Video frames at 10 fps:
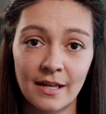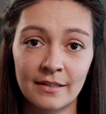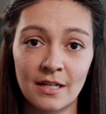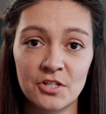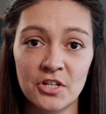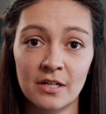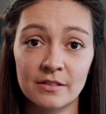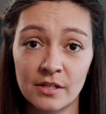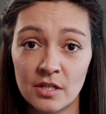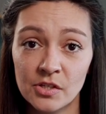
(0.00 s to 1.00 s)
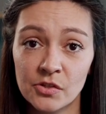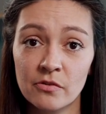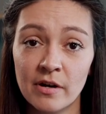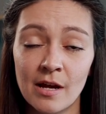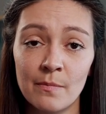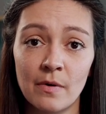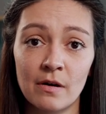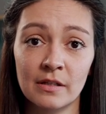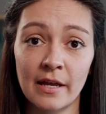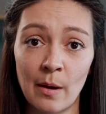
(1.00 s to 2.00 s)
and I check the histogram
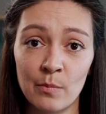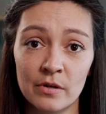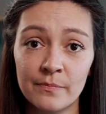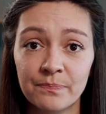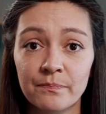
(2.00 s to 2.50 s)
on camera